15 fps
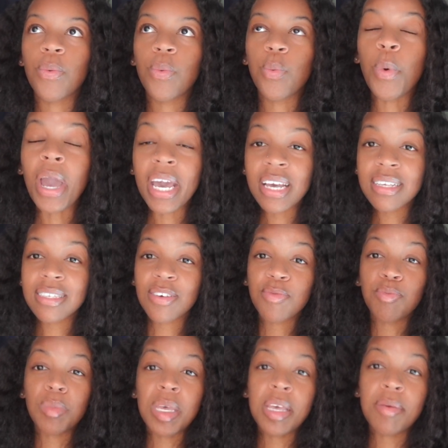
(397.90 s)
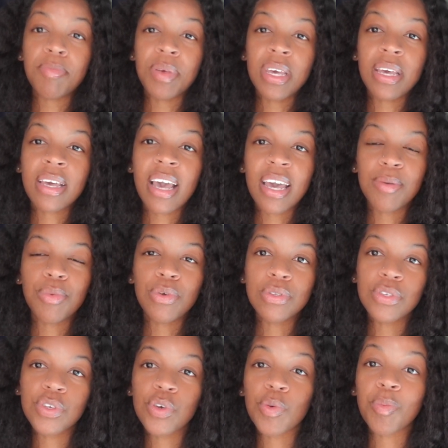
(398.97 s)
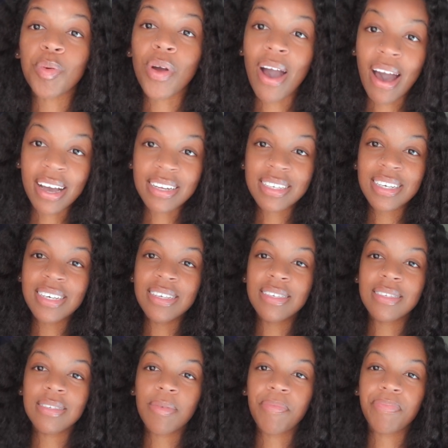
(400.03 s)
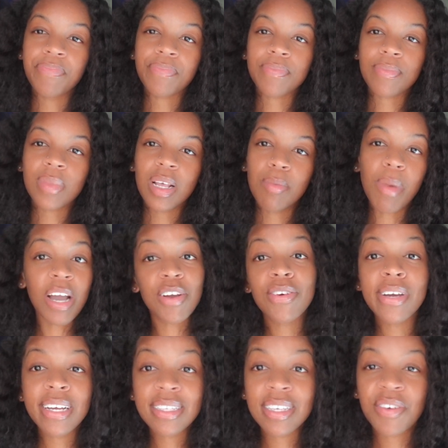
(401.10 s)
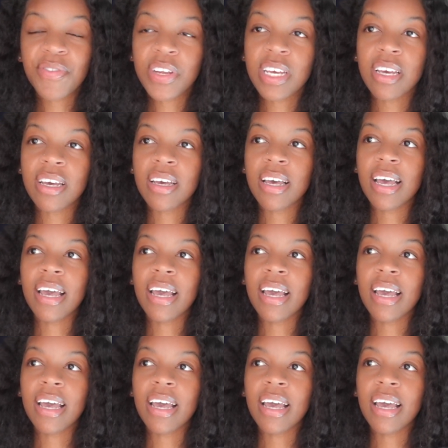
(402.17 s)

ways of me being able to practice my creativity.